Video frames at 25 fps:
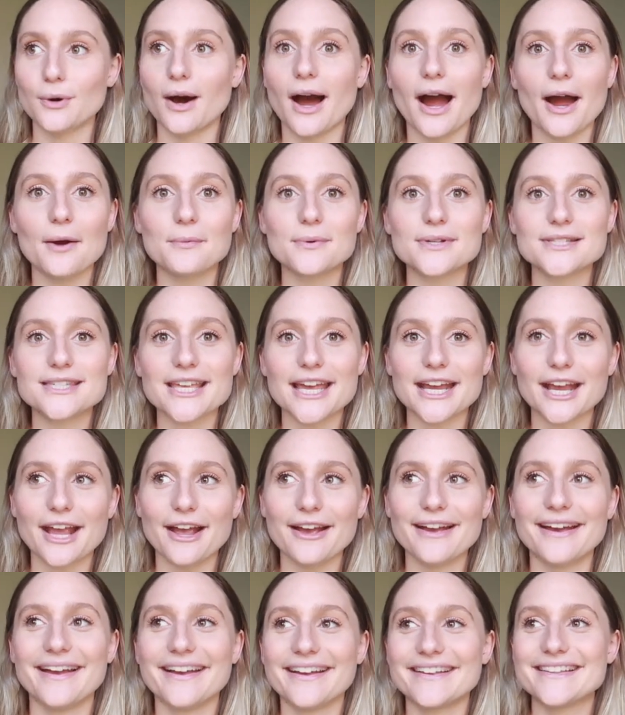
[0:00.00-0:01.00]
I was
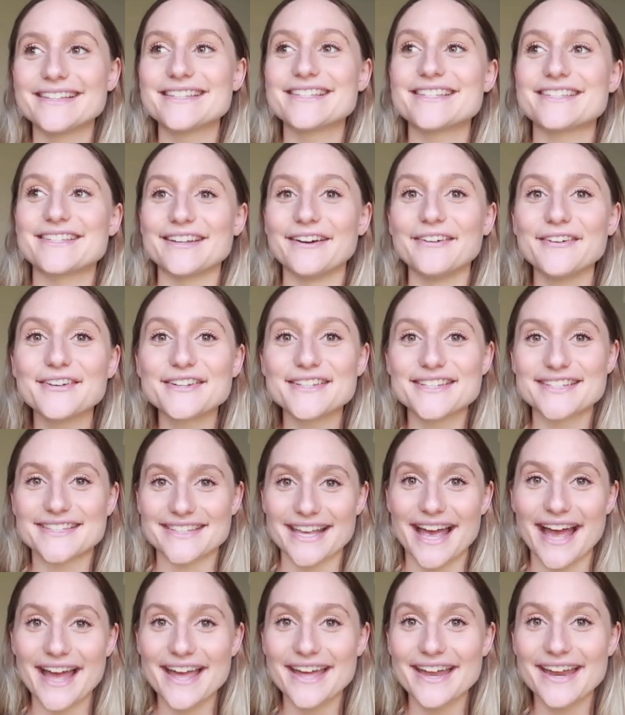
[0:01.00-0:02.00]
like so
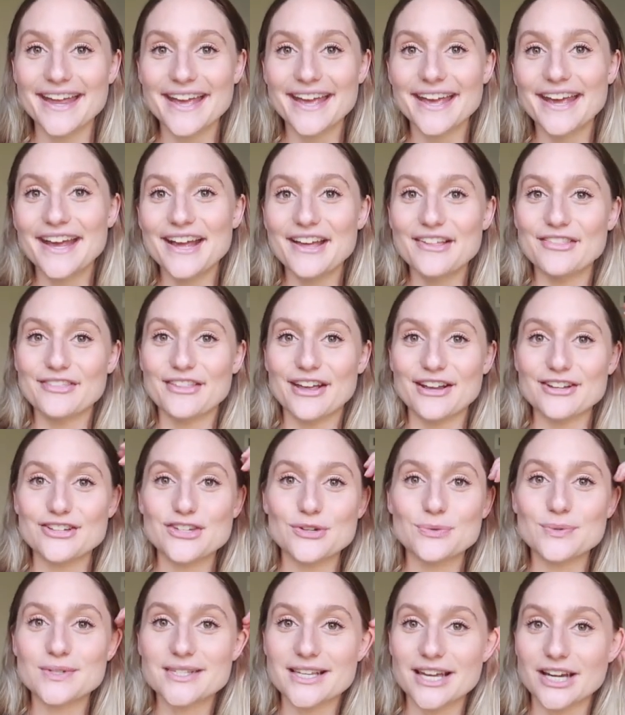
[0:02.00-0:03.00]
set that
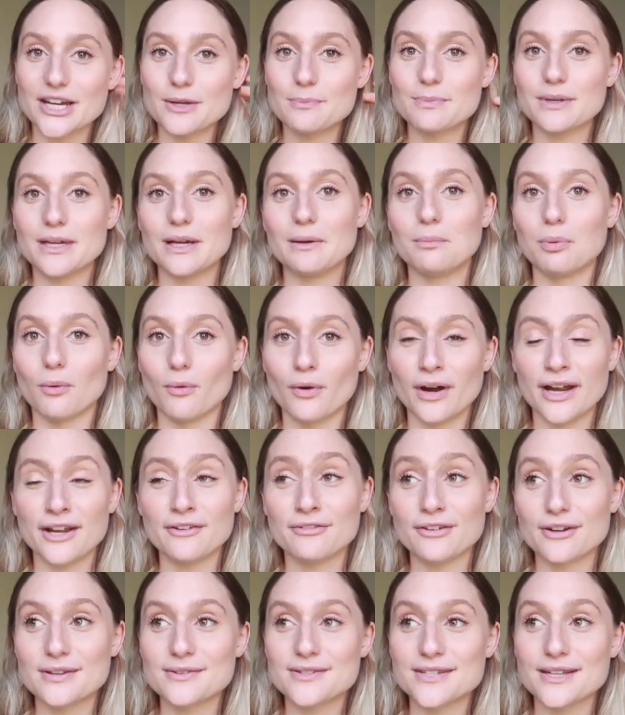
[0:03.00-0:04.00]
she was gonna be a
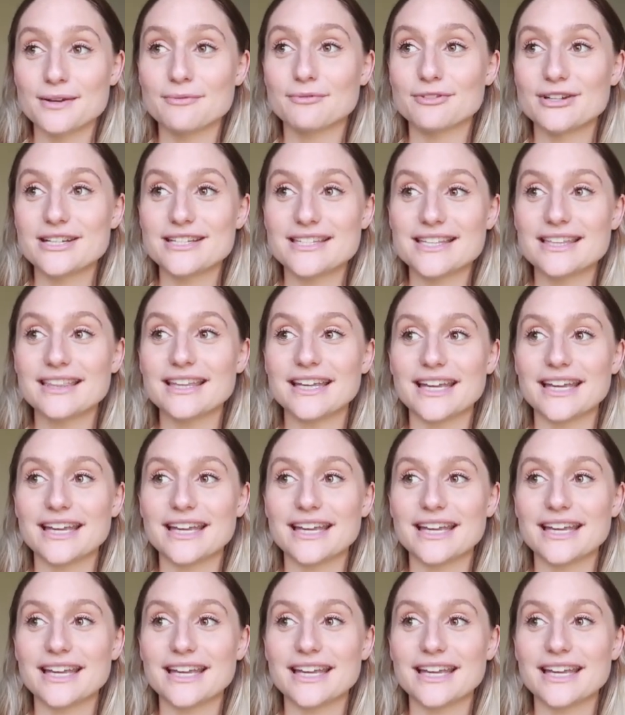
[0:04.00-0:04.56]
boy for some reason.